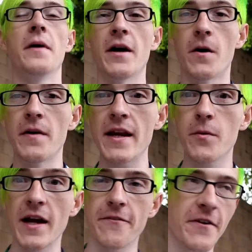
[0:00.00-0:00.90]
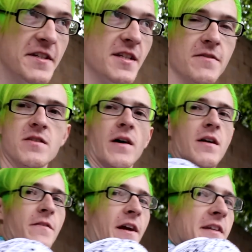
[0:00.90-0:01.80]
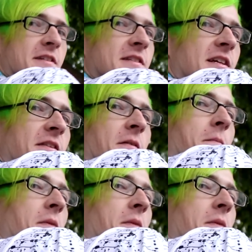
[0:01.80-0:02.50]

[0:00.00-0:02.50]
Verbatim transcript: but already we got free stuff, so I don't know if you guys can see the